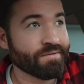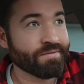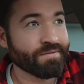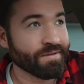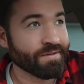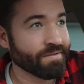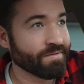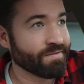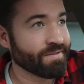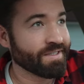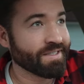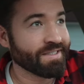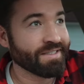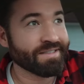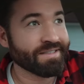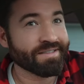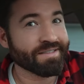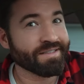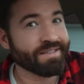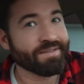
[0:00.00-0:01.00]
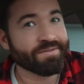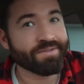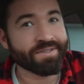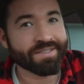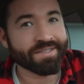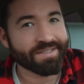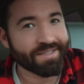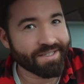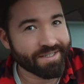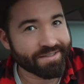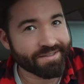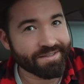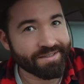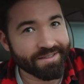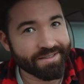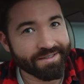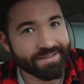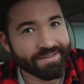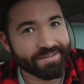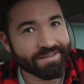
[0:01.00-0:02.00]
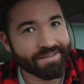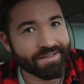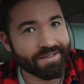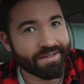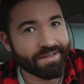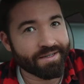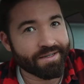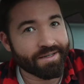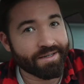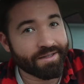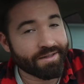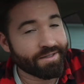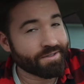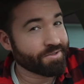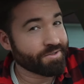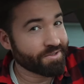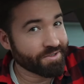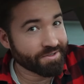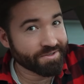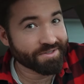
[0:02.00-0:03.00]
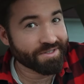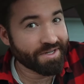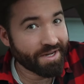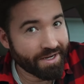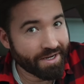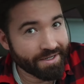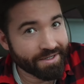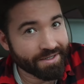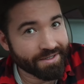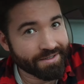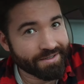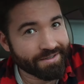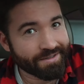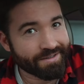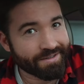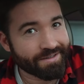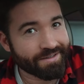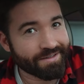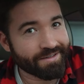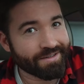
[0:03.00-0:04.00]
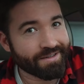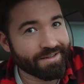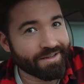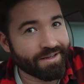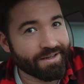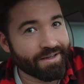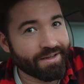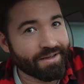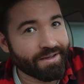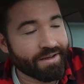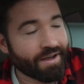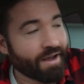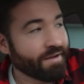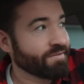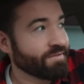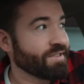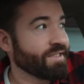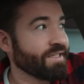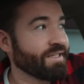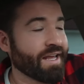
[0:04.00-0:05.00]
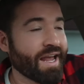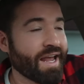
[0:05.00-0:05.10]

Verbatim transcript: 50s, and even 60s that are still skating. I've seen